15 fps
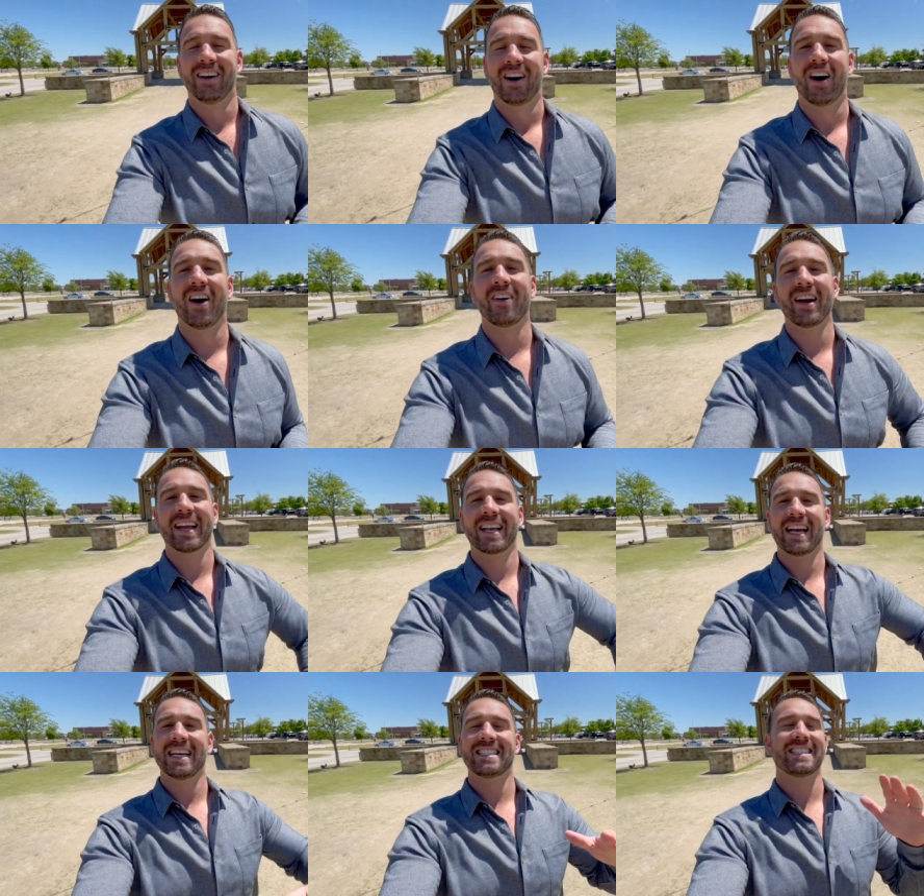All right,
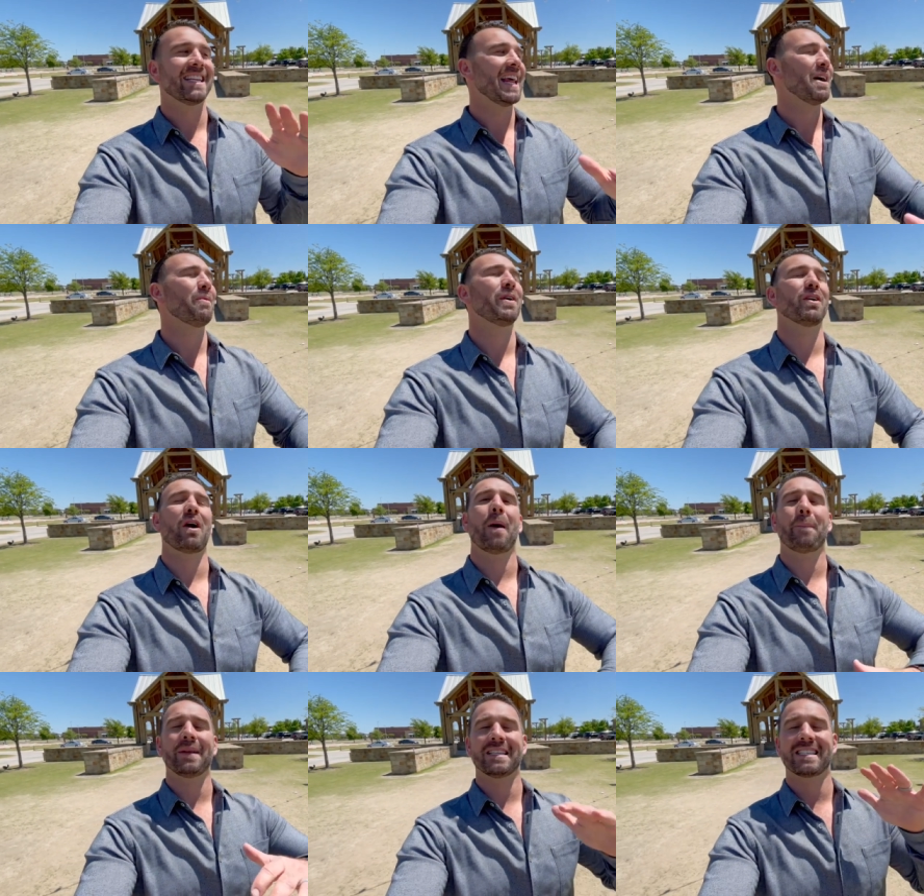guys, today we are
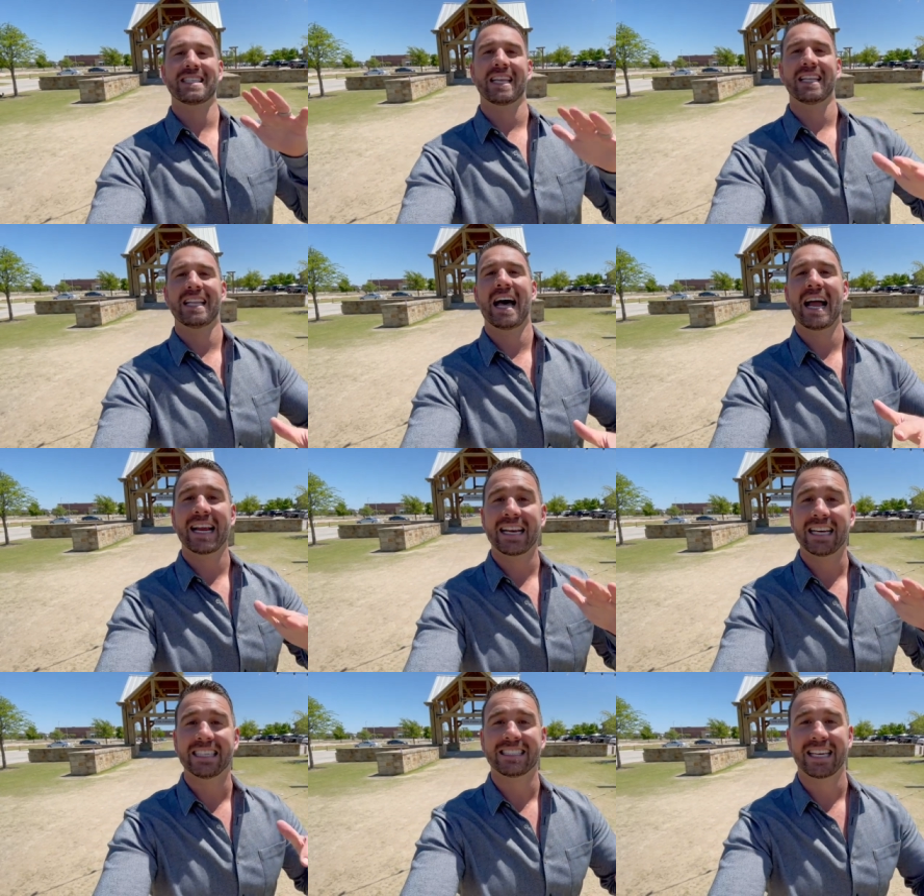up in
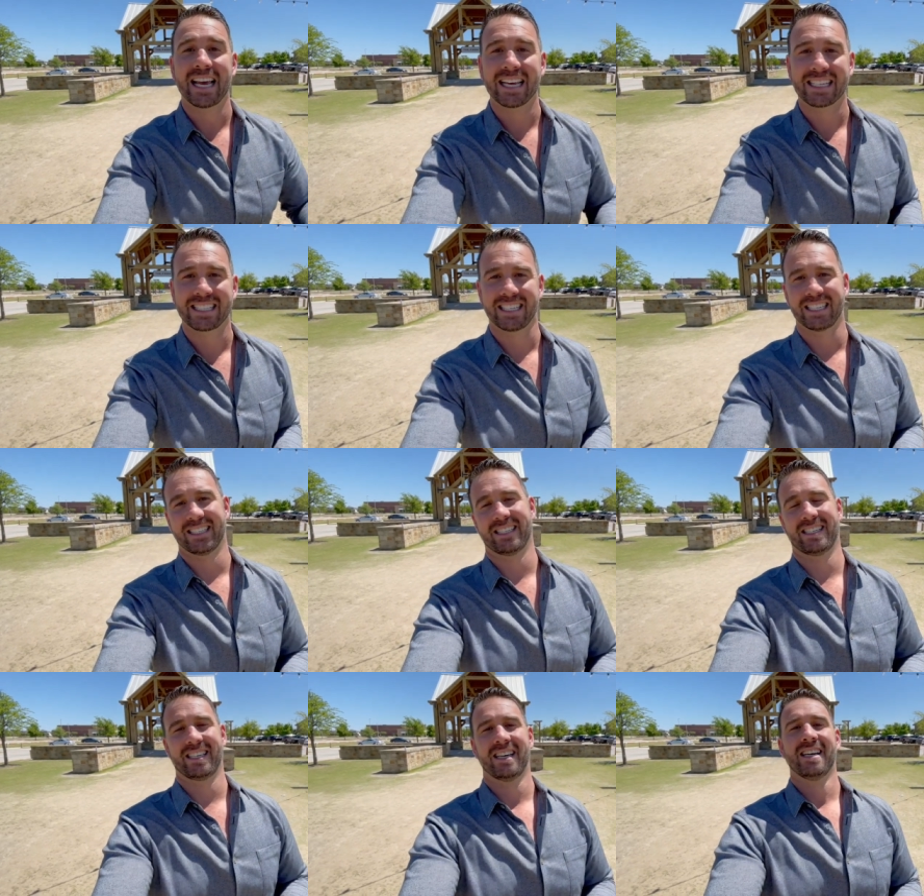Celina,
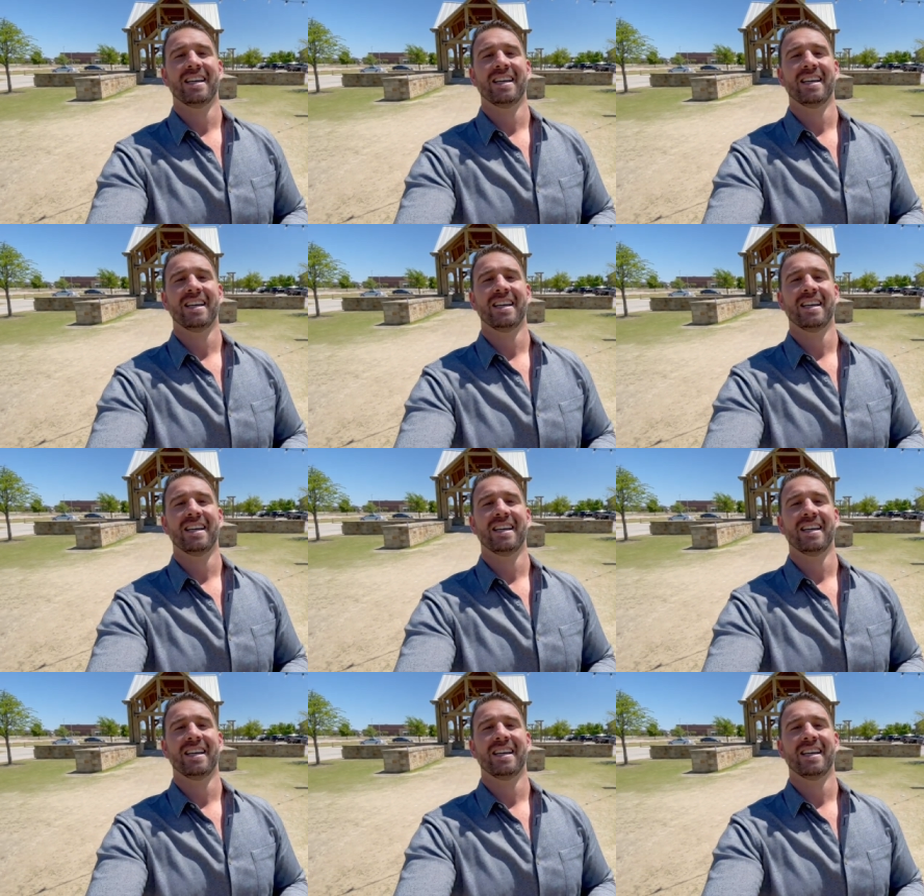Texas.